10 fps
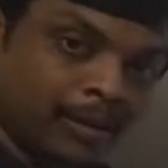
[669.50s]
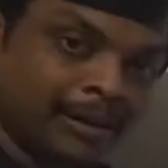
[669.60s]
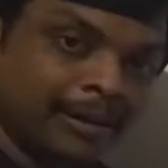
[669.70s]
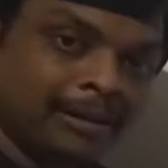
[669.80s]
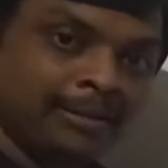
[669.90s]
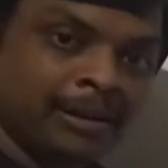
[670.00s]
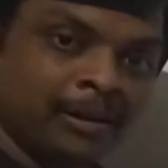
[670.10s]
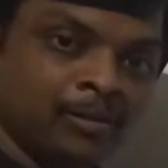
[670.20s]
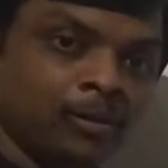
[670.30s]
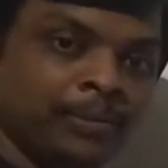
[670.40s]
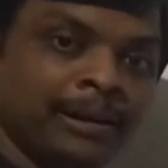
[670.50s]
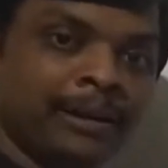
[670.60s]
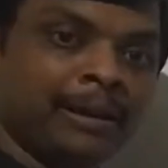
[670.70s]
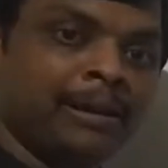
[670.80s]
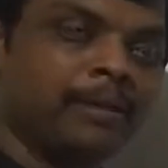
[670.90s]
again there you
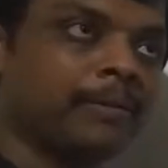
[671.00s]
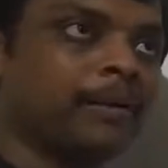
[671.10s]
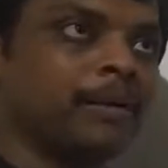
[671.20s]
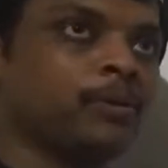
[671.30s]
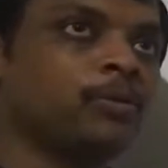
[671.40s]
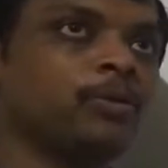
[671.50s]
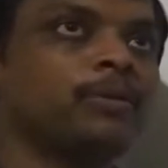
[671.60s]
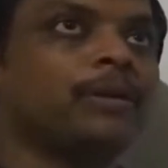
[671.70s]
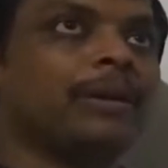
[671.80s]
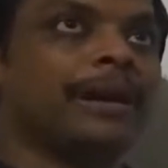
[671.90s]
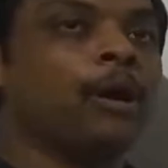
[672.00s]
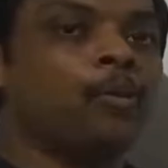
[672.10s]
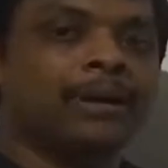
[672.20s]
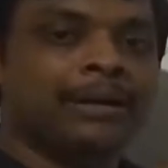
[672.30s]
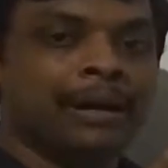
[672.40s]
may have
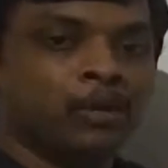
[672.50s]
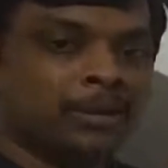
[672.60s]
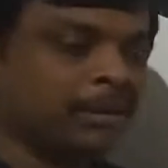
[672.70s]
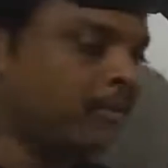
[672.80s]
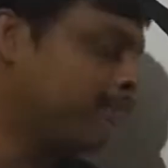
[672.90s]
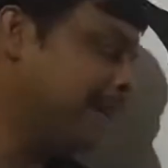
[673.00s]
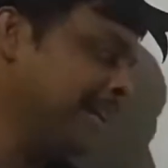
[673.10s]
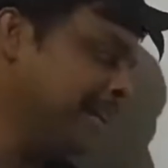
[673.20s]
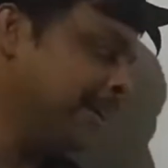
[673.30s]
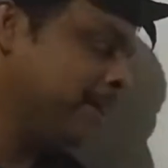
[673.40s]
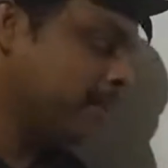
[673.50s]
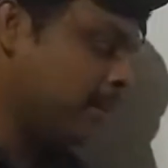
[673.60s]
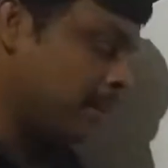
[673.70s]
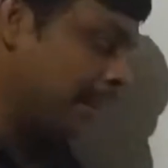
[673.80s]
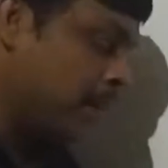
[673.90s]
one doubt in your mind, like,
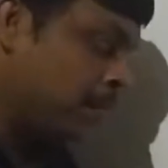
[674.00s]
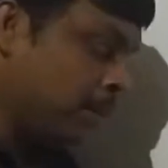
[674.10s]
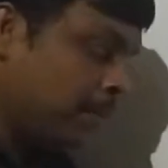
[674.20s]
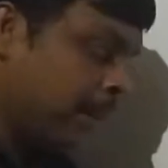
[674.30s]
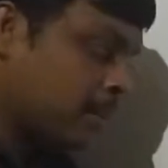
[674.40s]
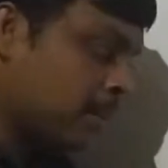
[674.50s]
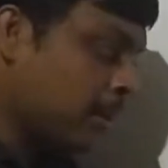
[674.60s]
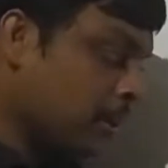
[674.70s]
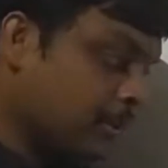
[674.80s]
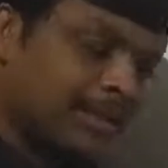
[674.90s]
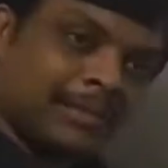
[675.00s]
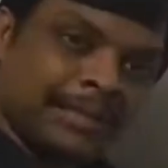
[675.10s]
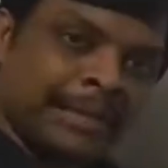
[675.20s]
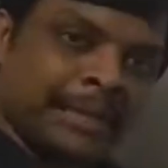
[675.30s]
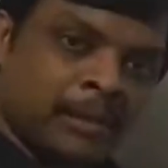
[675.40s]
can we make initial
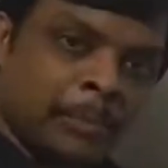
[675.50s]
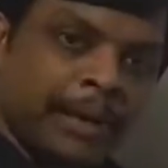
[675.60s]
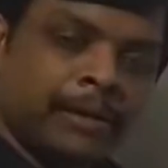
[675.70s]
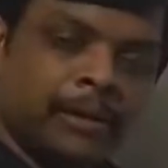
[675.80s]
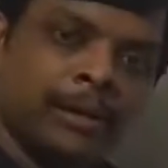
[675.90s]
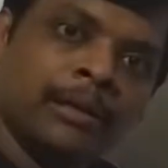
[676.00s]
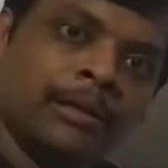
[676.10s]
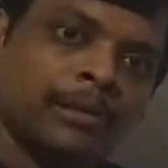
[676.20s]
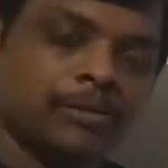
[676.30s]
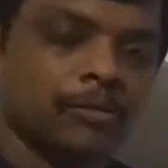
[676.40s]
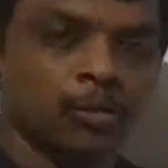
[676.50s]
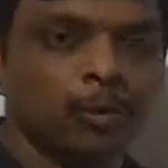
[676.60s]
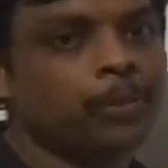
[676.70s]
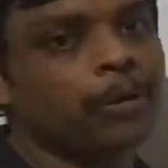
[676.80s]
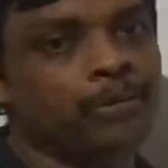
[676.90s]
state as final? Yes, no
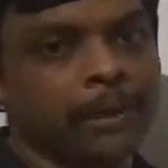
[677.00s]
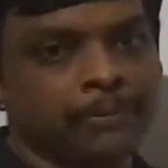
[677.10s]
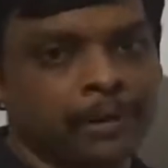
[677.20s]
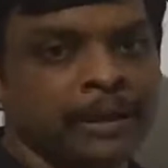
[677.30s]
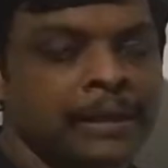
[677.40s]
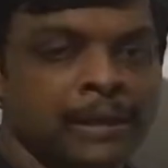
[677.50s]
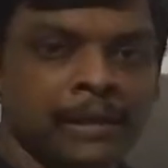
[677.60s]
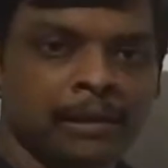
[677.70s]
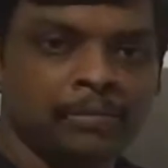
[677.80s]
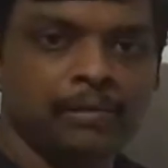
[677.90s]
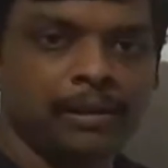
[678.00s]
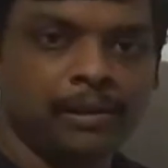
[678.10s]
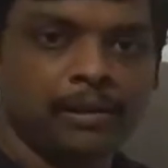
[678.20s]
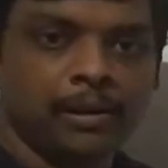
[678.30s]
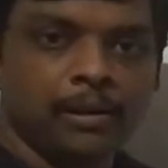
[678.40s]
problem. In DFA,
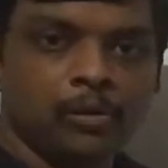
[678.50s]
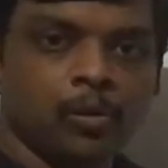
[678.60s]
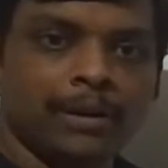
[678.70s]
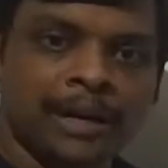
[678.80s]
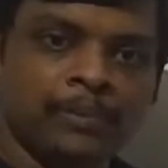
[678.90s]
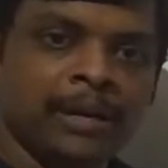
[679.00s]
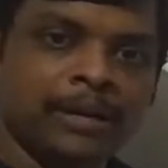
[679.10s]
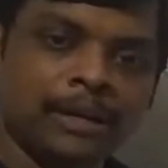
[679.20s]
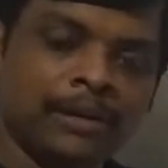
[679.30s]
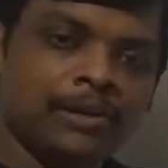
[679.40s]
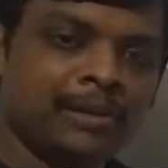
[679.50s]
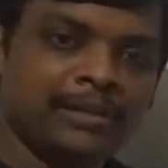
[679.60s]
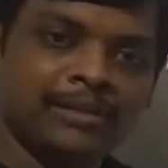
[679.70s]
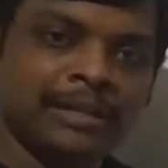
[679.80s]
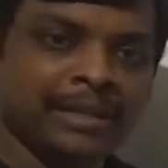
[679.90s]
you can make initial
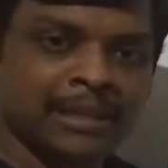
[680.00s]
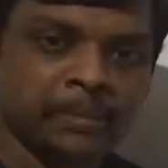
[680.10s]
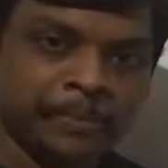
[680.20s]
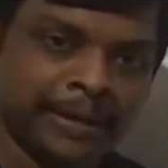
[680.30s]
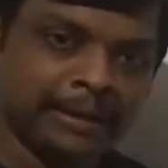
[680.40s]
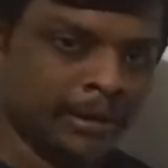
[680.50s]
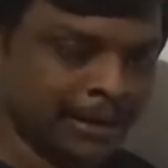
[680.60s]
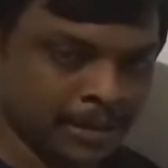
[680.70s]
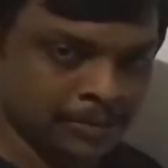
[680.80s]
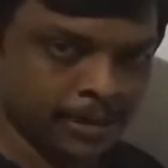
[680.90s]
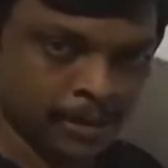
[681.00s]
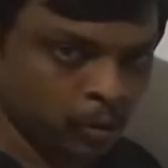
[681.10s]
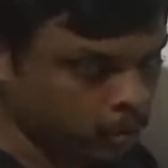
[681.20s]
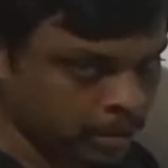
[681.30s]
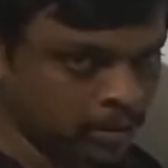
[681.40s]
state as final as well.
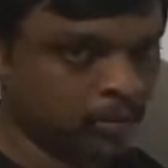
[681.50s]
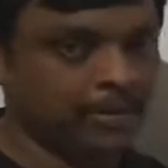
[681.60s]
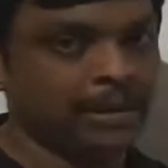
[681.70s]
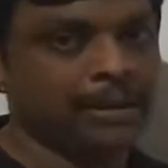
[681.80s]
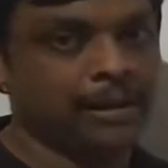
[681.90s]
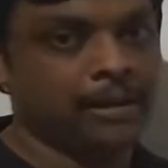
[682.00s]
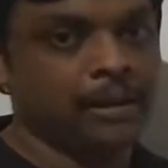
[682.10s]
No issue with that.